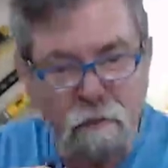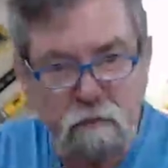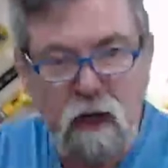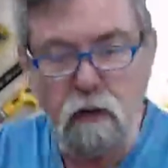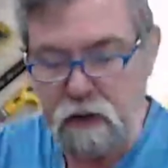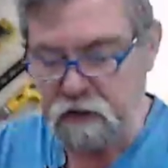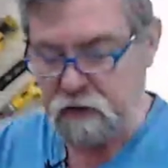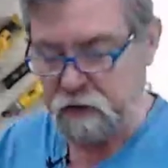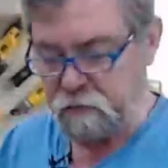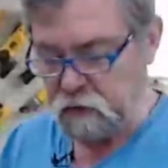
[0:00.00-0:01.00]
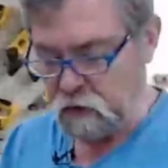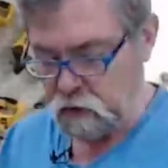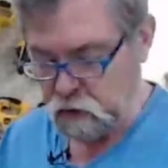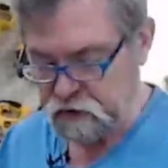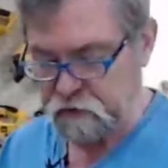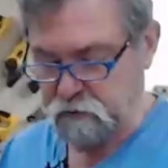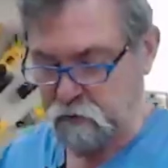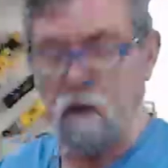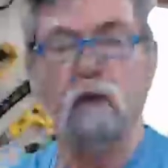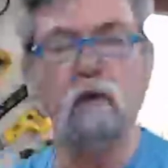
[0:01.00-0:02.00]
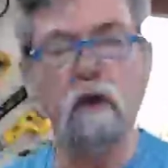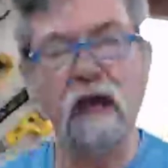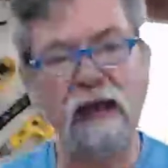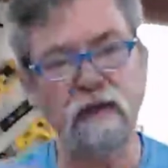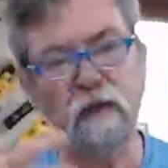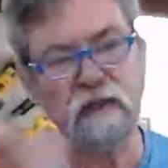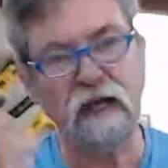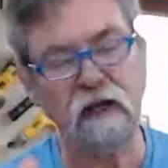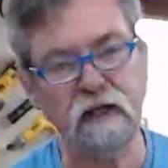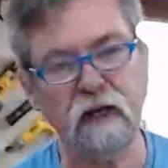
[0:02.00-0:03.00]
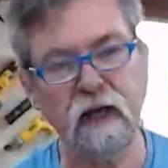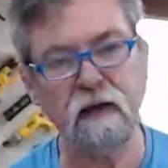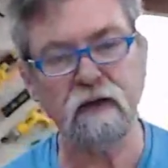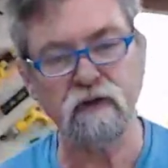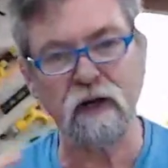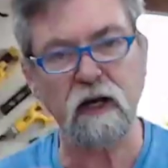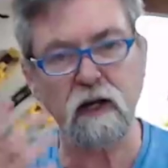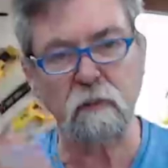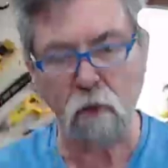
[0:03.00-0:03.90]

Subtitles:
to blow into them, because as you exhale, you get a truckload of